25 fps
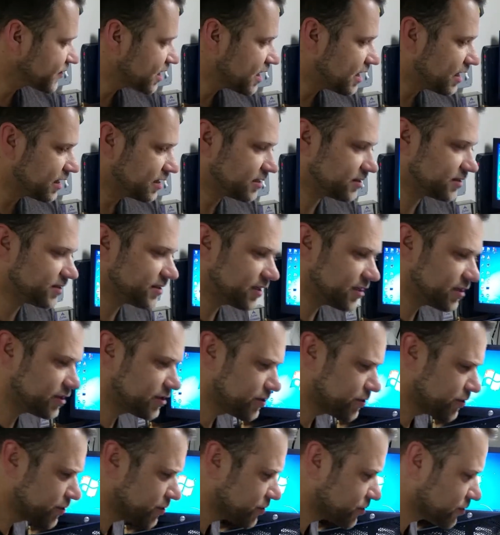and instead of
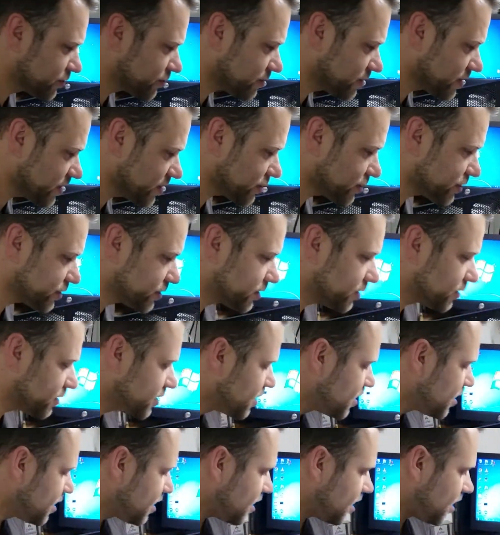your traditional
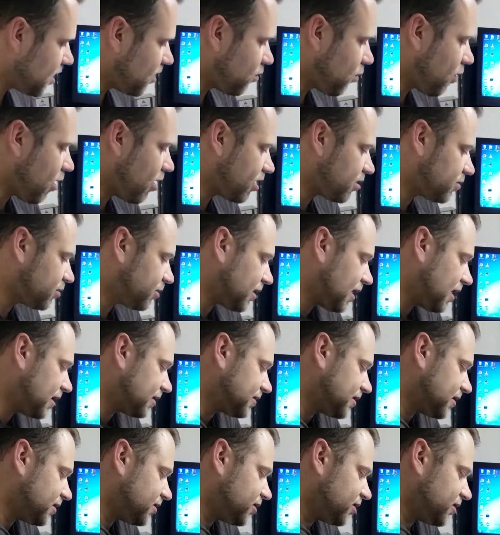water block
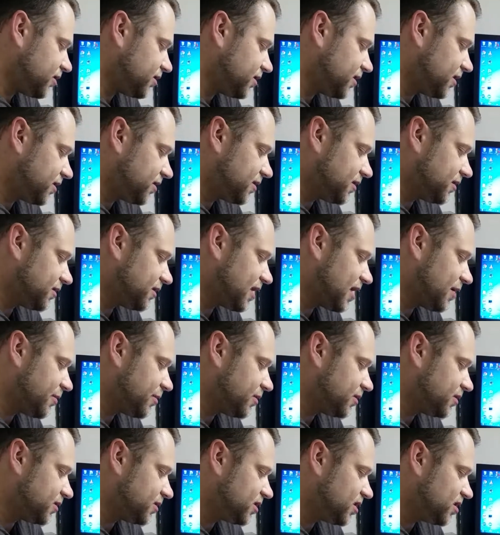that just sits on top of
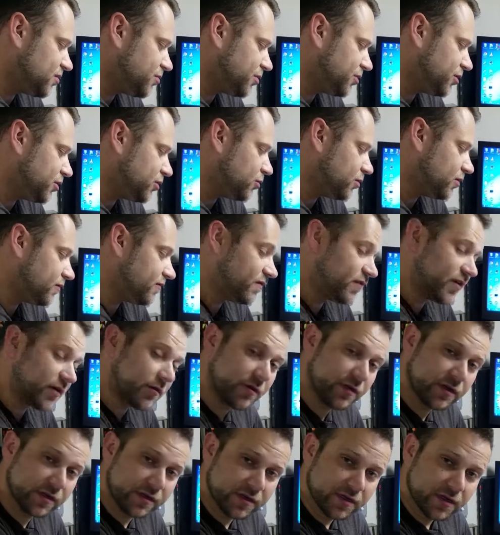the CPU and
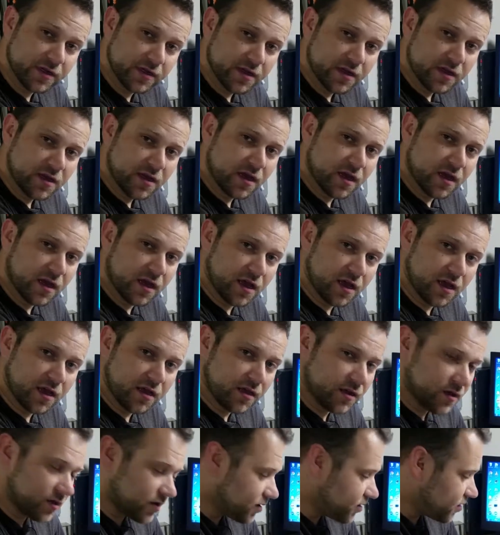very
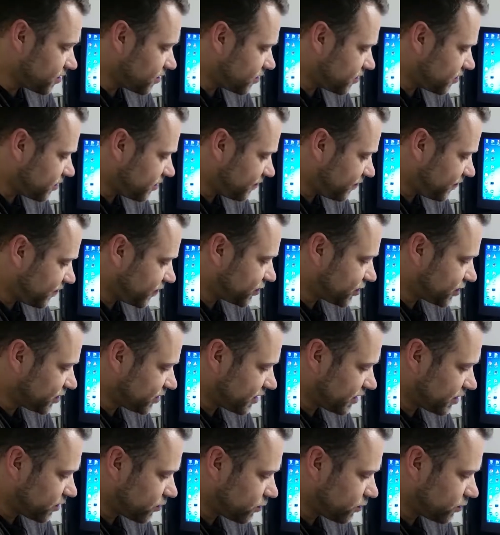efficiently
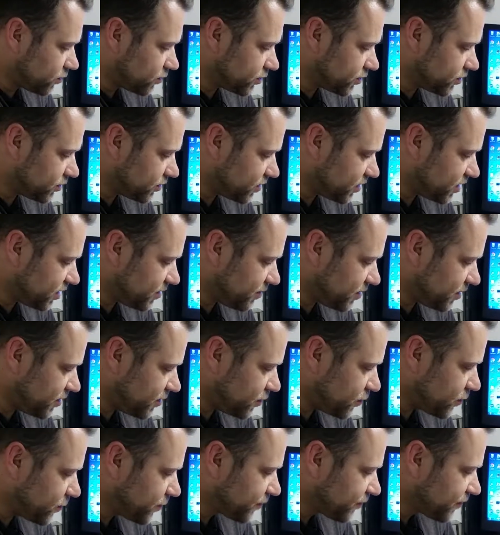cools your
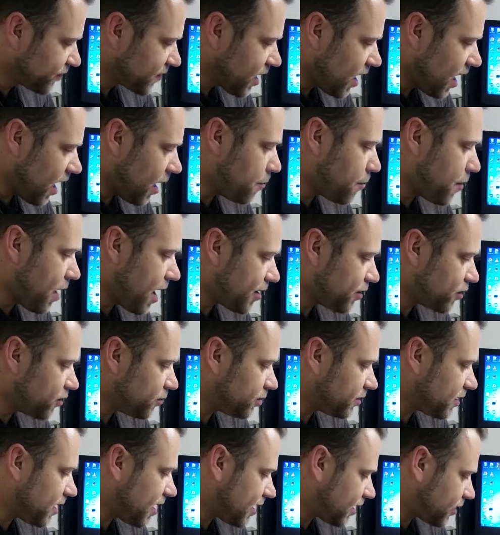CPU, a
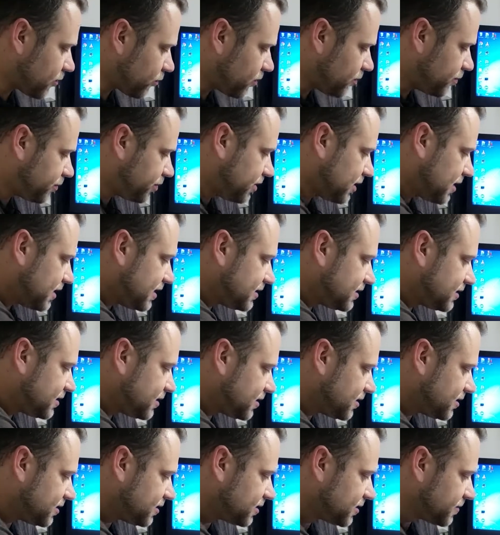monoblock
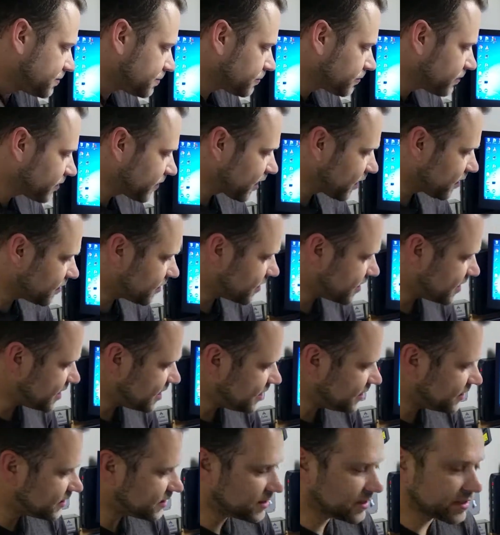replaces the
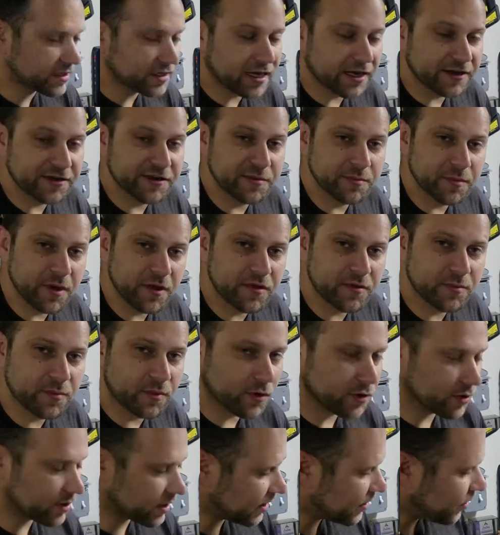heatsink on your
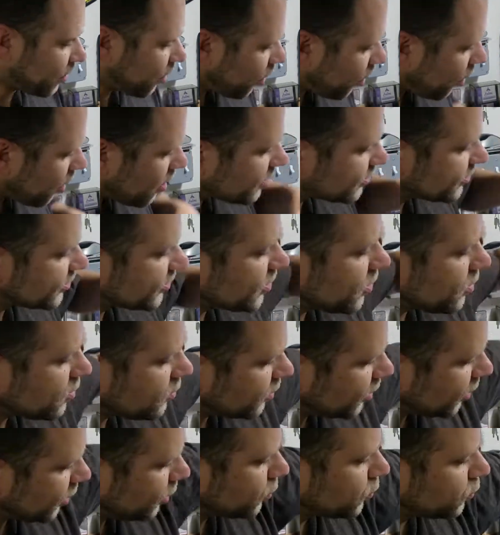motherboard and also
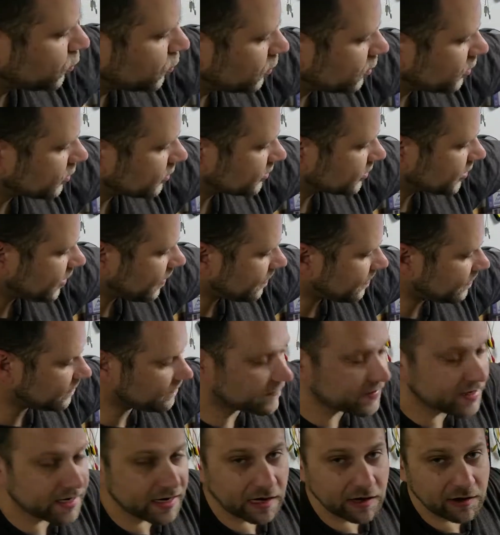cools the
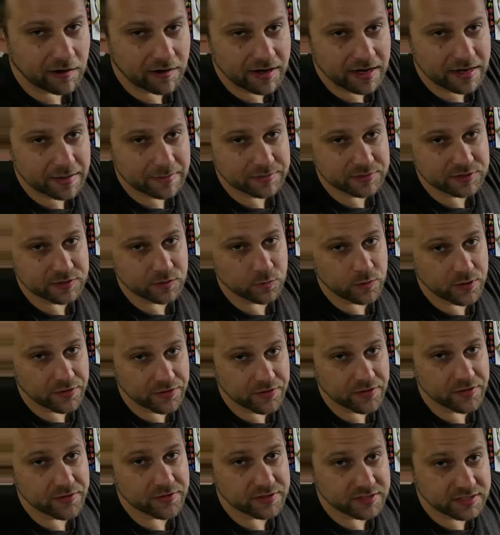VRMs with
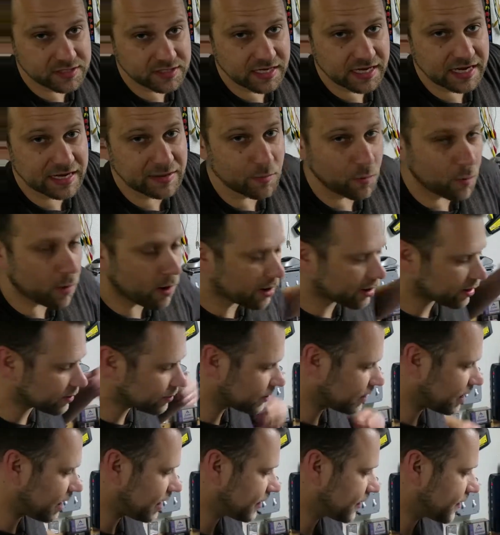the same water
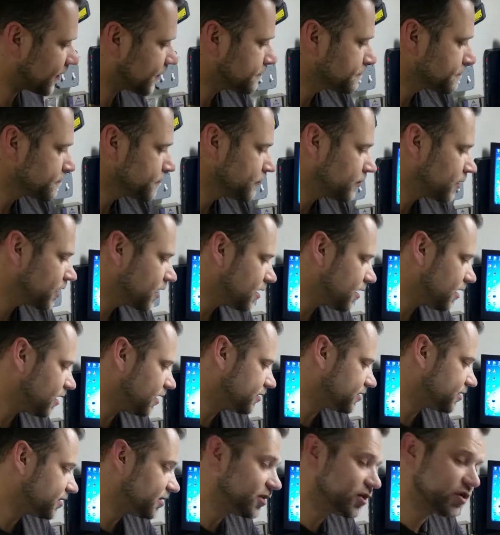block.
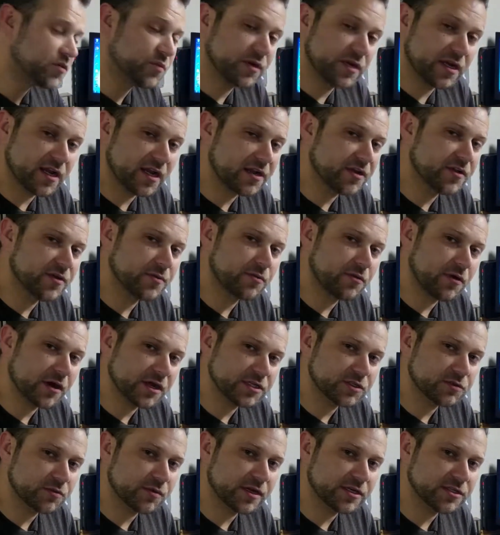It's a little bit out of the
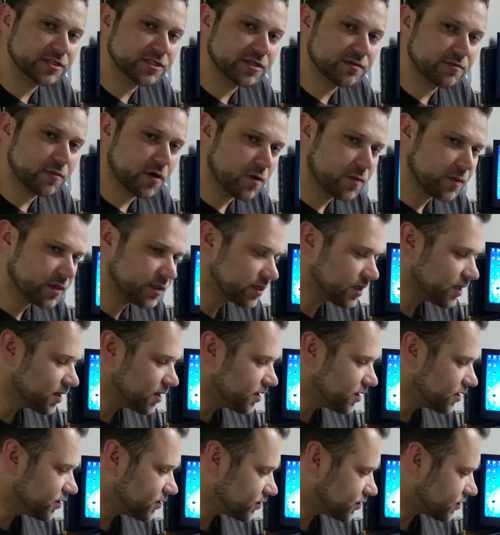price range at the moment,
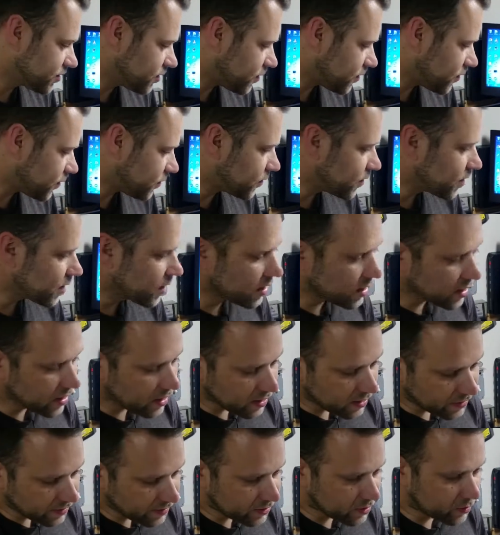so
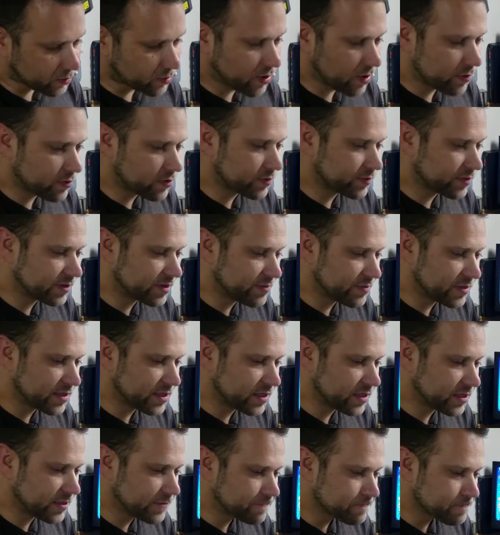that'll probably
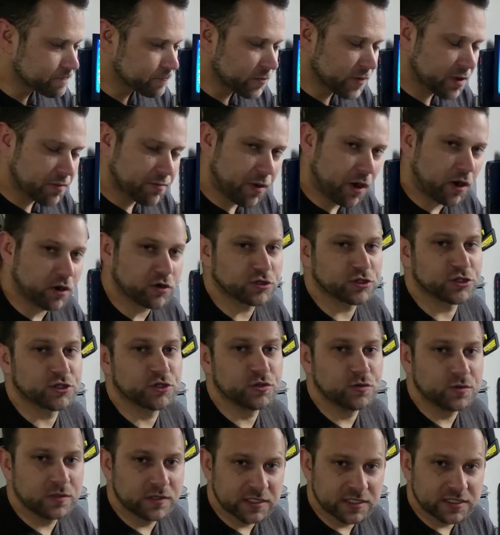be part
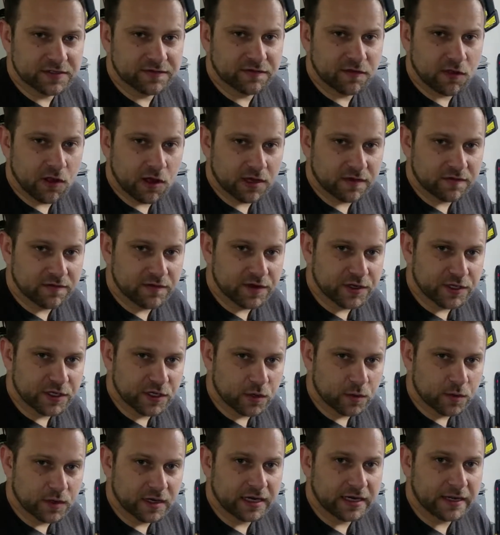2 of this vlog video
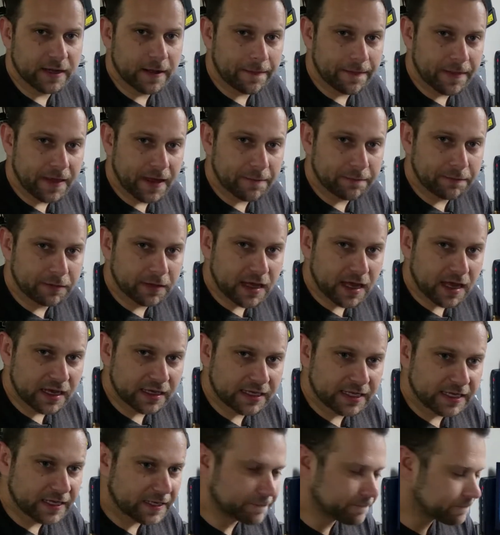when I get that
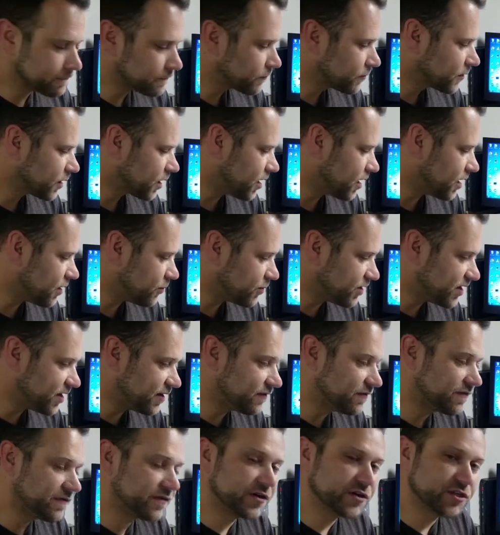block in and we can
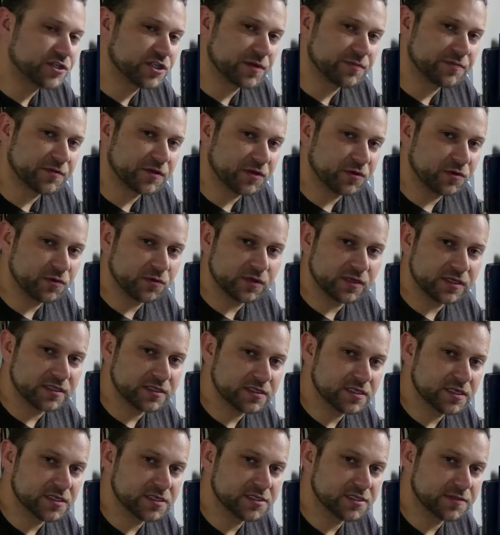finish up the cooling
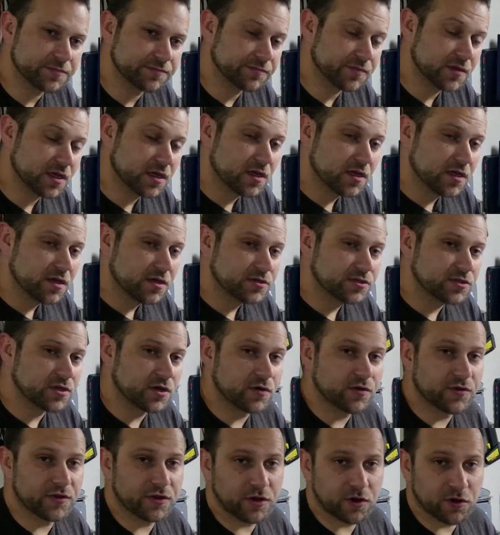system.
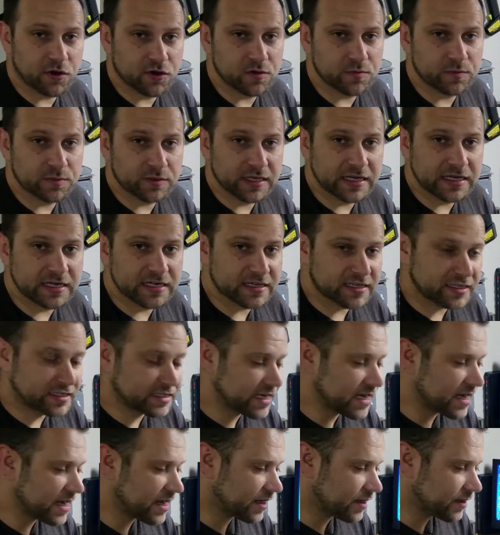So the current plan of
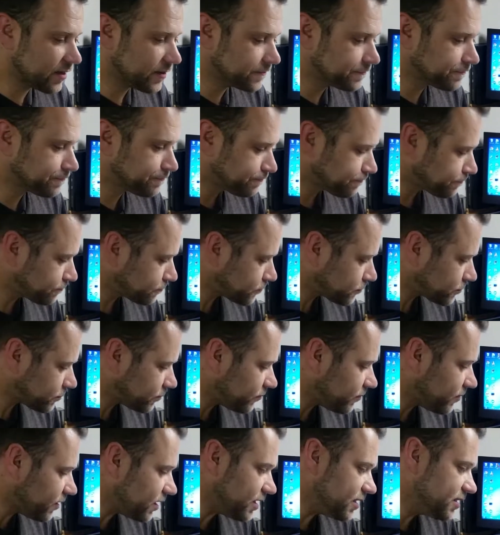attack
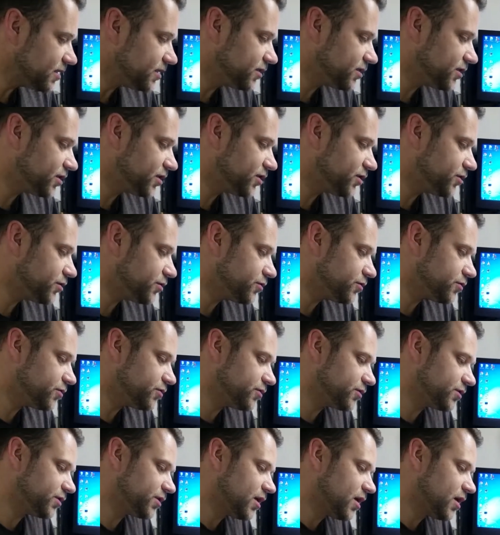is to use